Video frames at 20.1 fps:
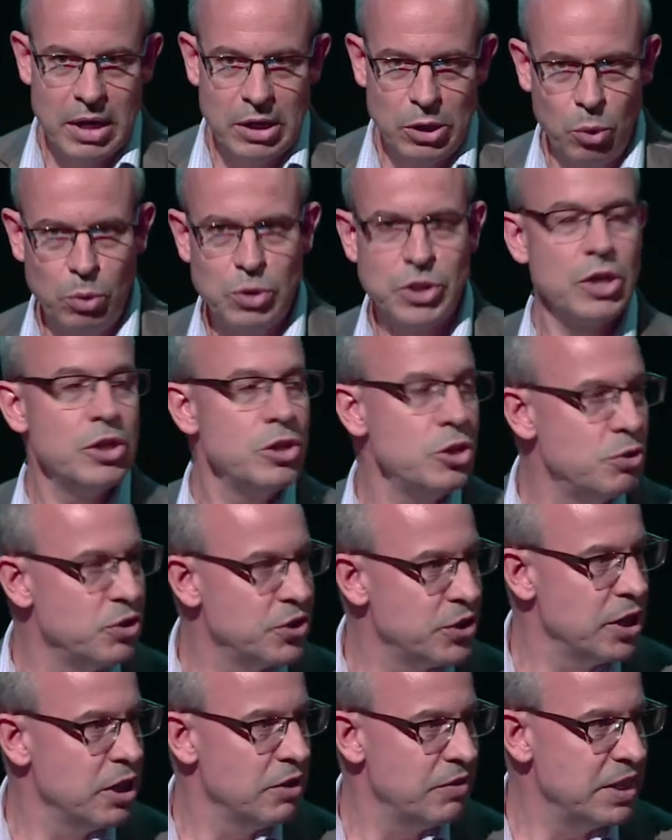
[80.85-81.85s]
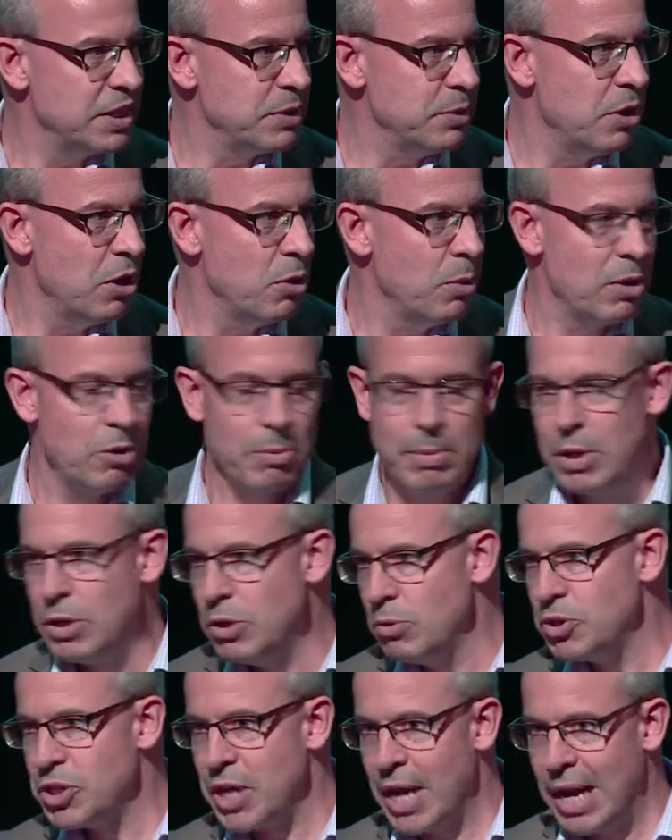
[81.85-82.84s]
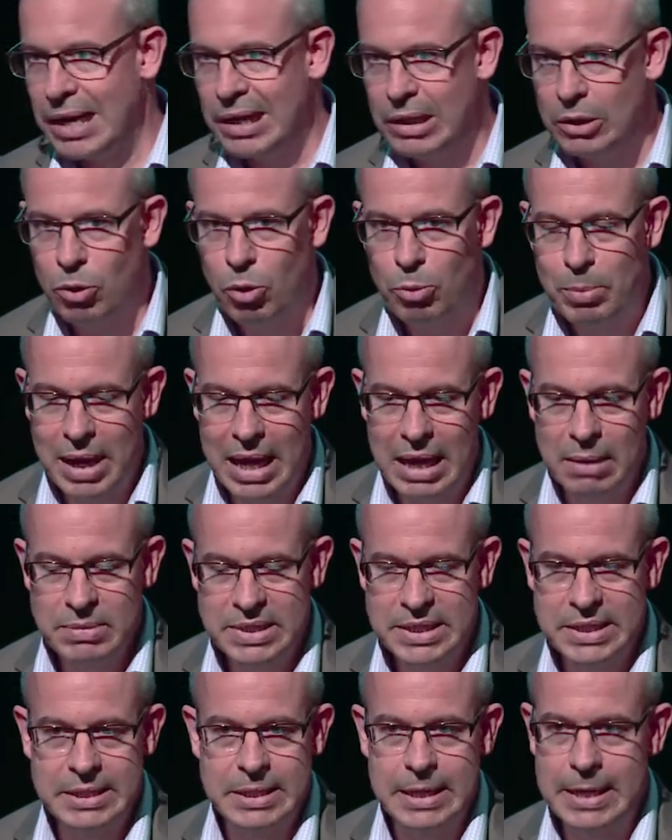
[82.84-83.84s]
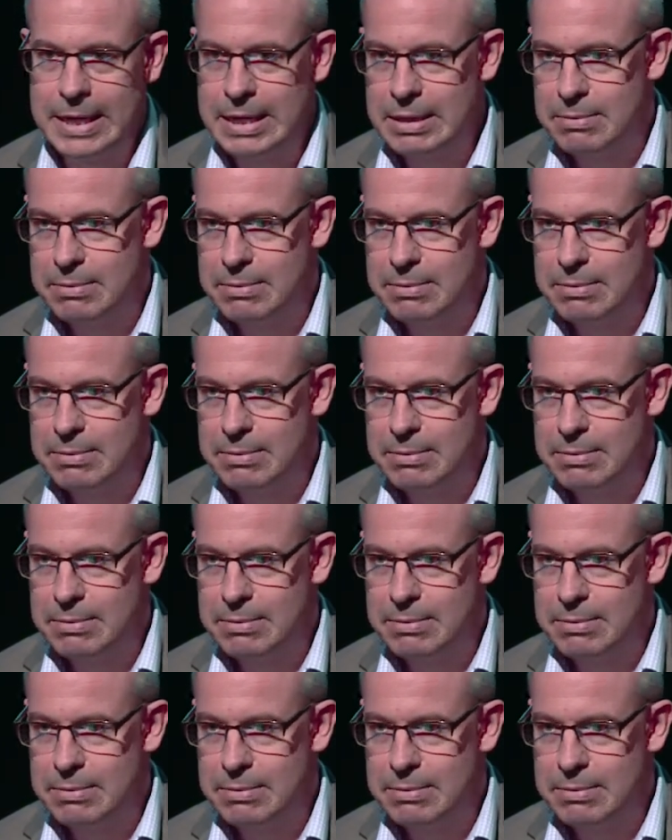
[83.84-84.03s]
launching a new service, whether it be a new channel or perhaps